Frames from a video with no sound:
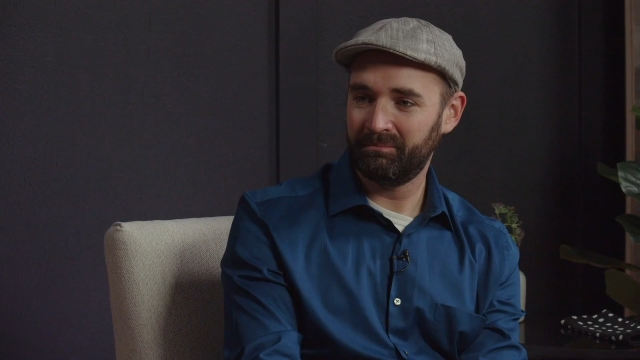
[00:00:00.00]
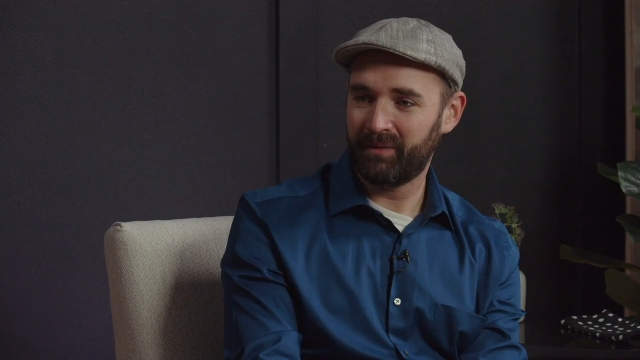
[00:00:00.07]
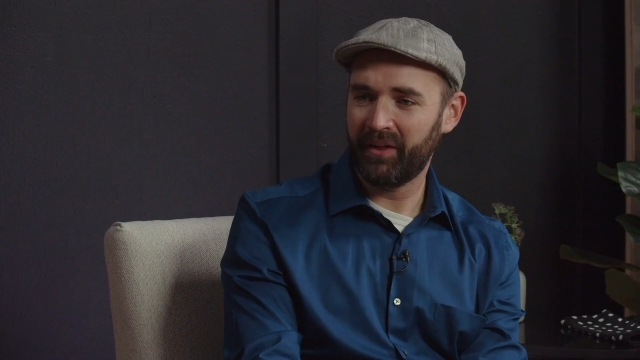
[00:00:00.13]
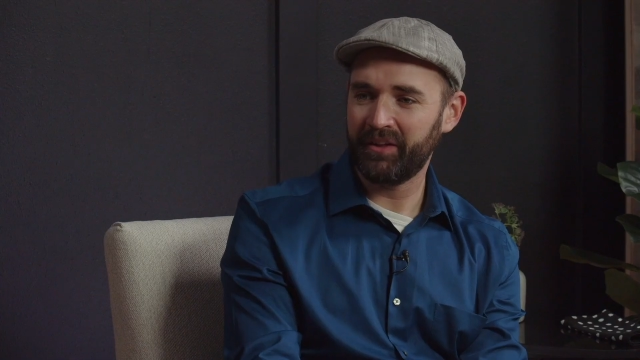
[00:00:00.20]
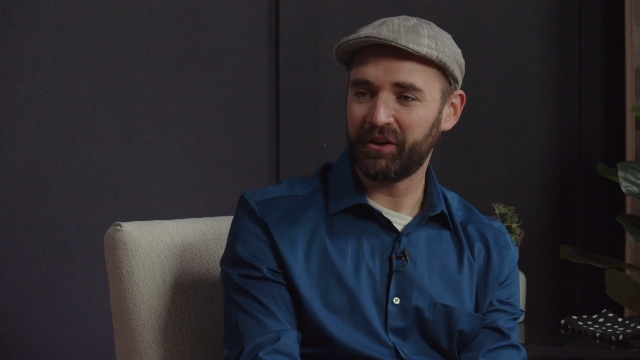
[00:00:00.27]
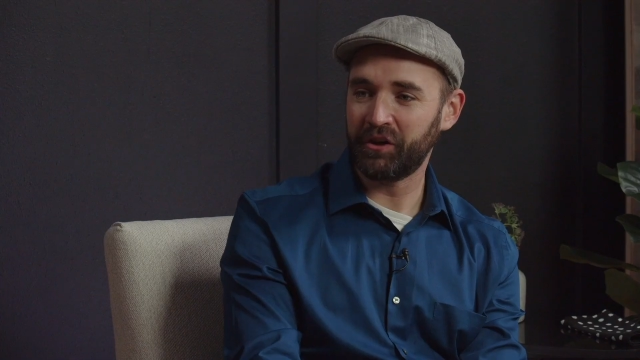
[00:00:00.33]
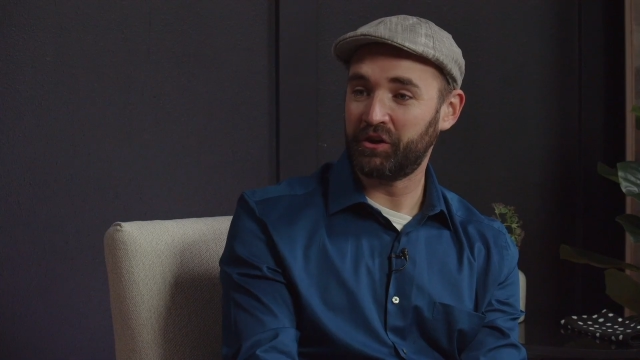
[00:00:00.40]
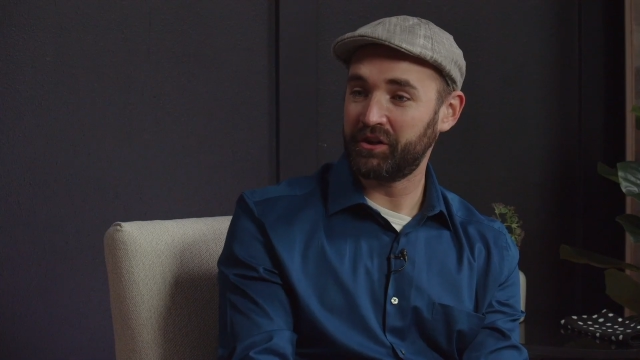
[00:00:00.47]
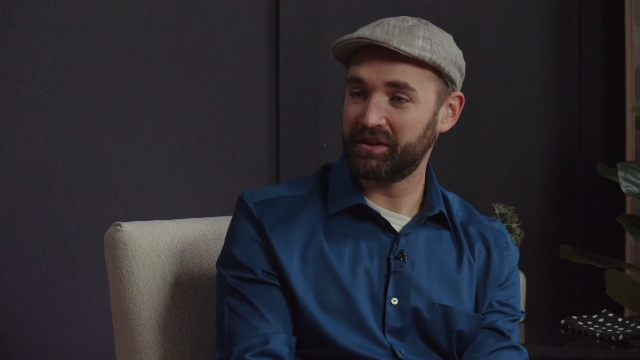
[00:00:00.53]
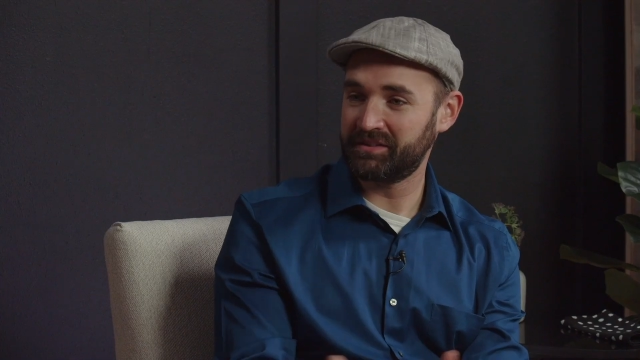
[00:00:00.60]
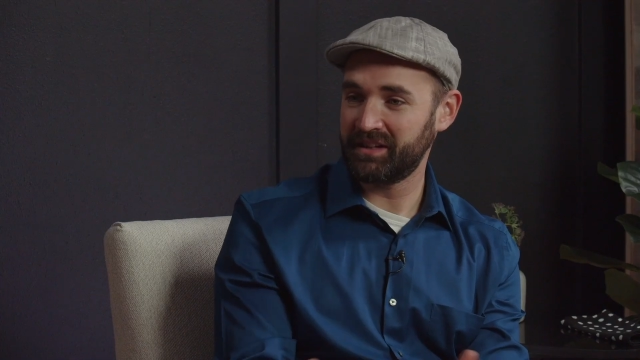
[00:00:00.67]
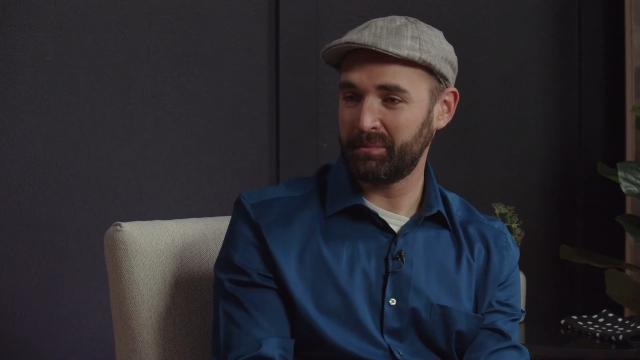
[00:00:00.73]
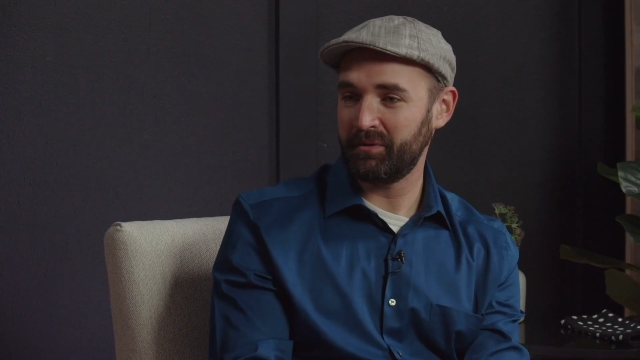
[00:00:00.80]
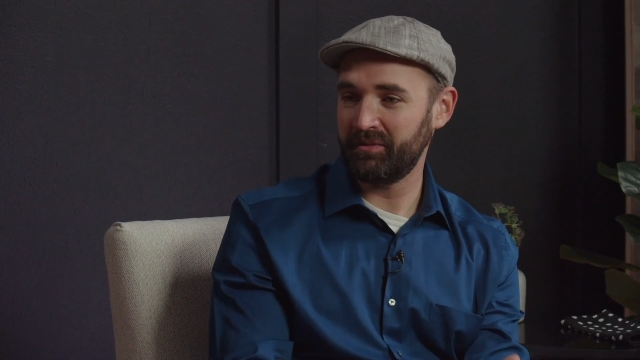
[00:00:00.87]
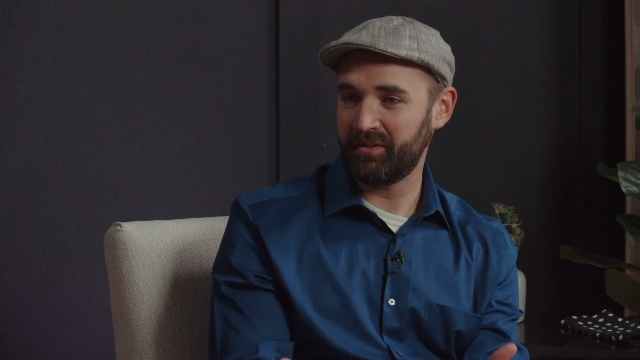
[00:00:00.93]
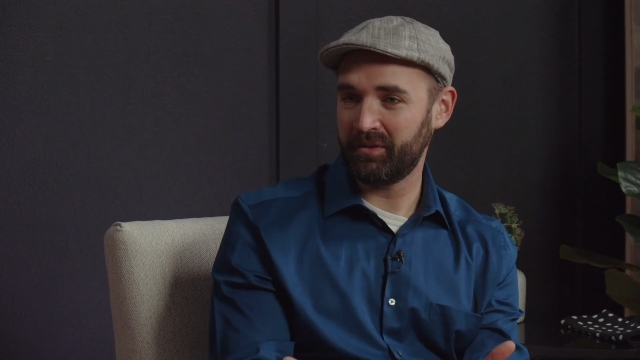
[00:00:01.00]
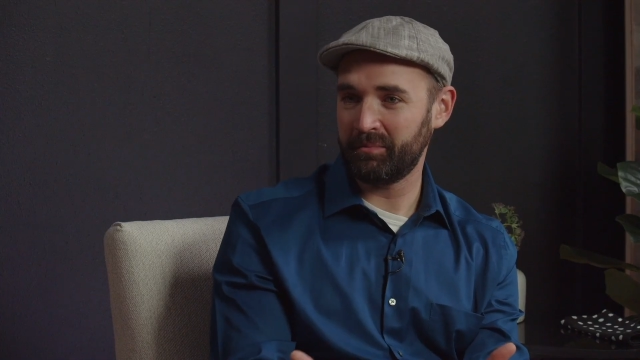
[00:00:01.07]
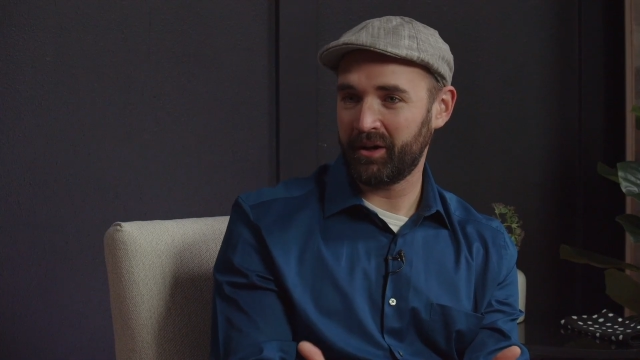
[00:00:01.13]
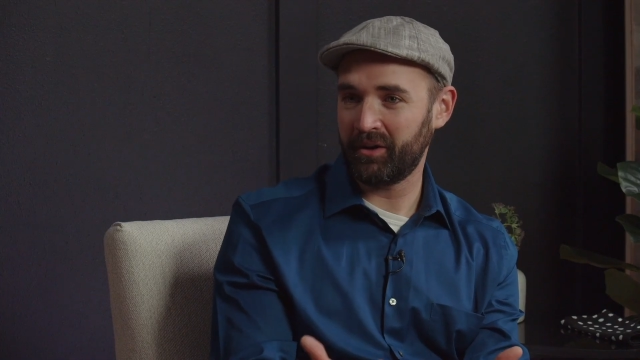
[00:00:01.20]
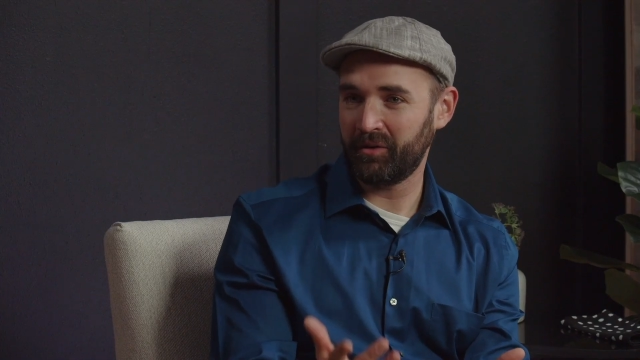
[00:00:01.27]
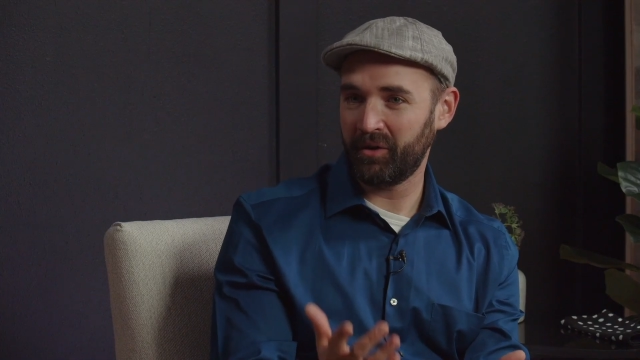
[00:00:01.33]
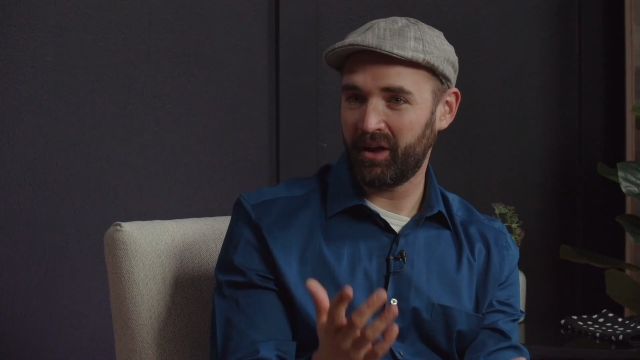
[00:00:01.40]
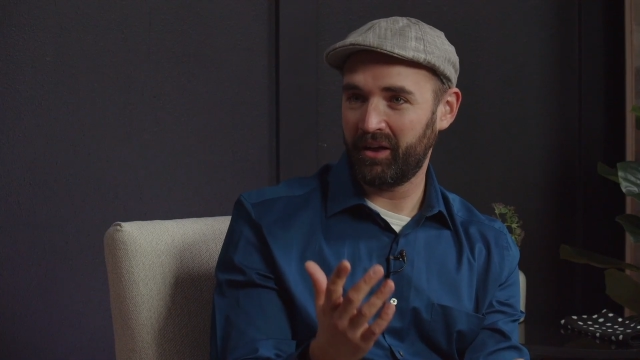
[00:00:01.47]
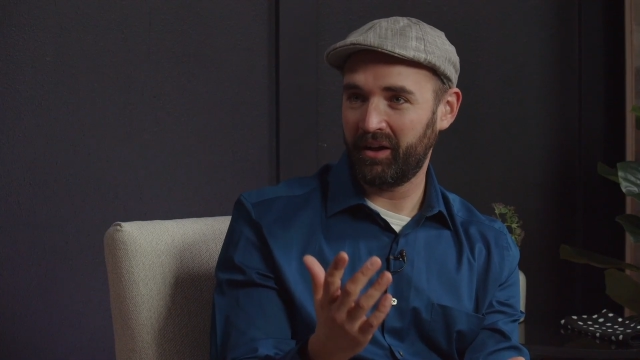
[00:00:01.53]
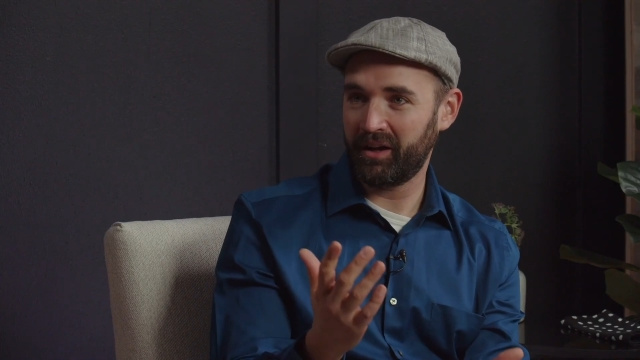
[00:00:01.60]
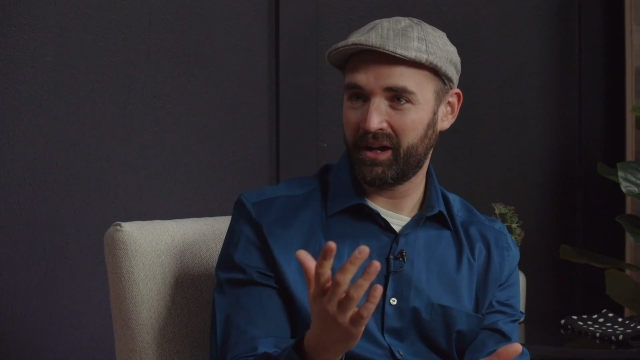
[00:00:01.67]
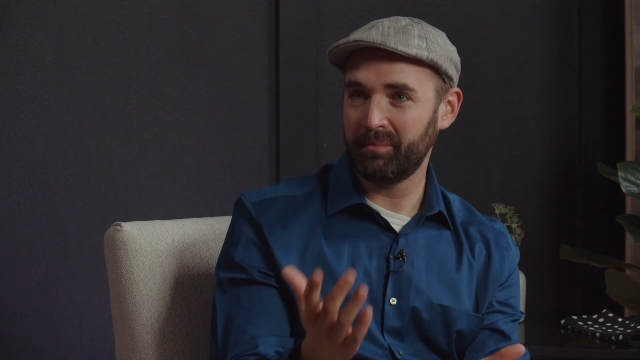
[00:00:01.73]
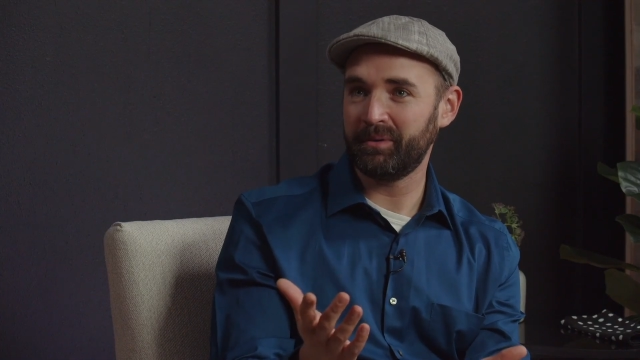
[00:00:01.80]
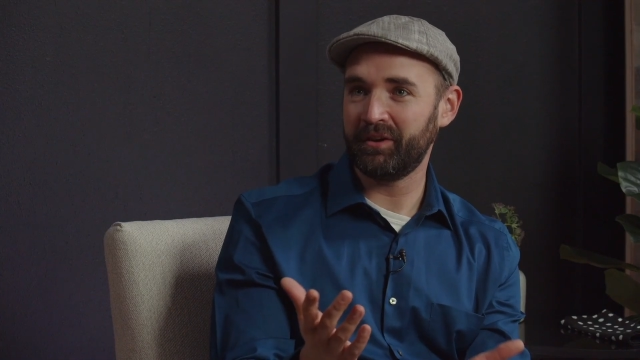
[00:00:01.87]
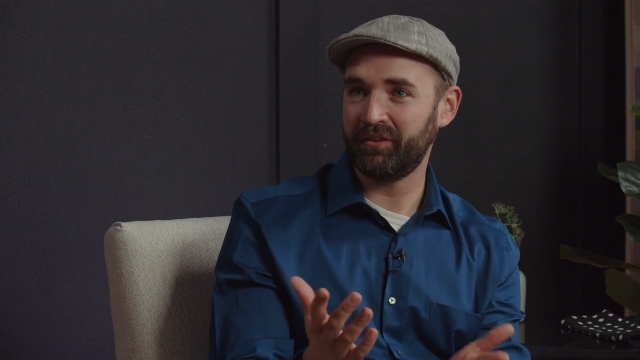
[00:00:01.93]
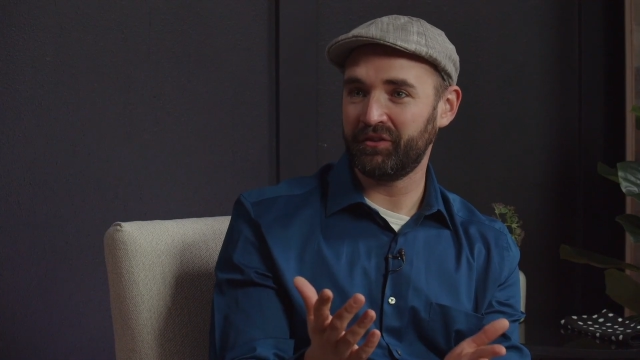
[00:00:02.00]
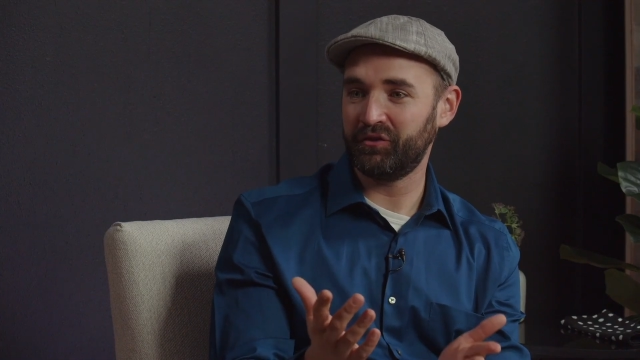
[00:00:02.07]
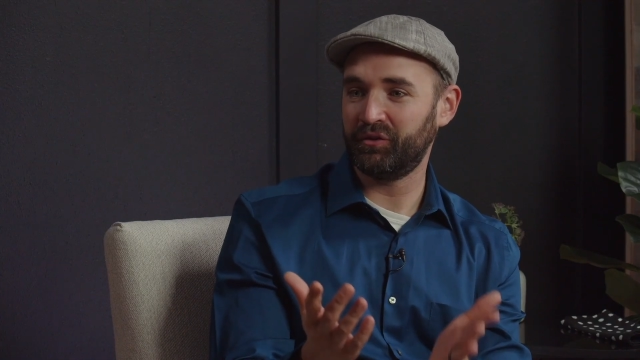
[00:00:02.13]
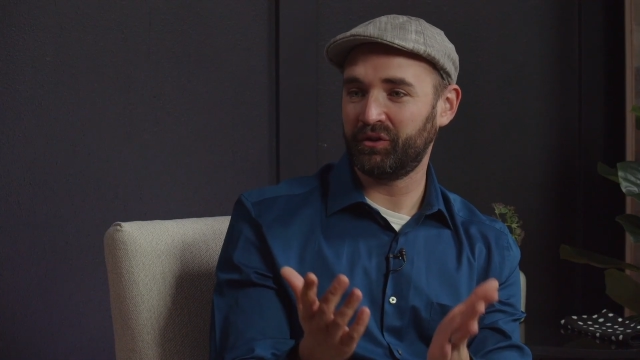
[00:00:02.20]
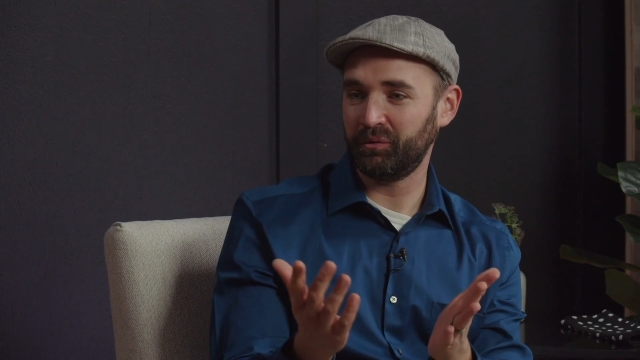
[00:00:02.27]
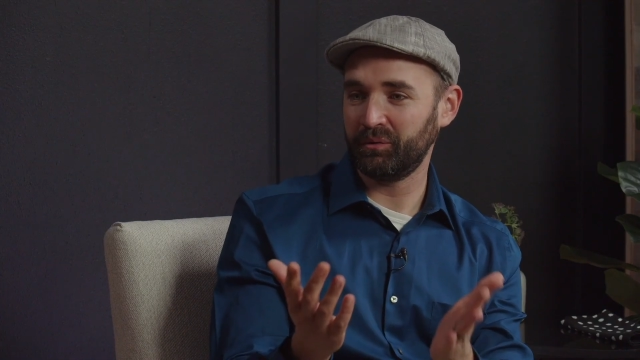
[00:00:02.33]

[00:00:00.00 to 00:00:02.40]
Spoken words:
I think a good example of inbound, a company that's using